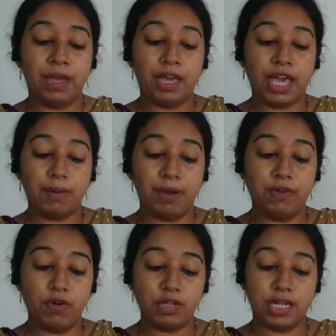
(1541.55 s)
Hema
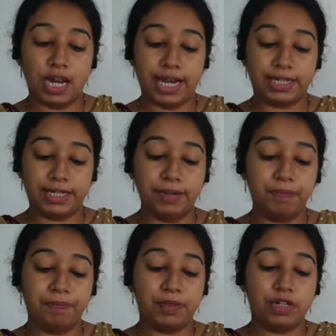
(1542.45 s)
was delighted.
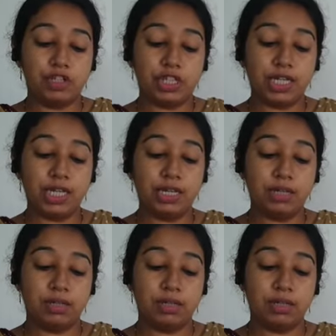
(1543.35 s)
She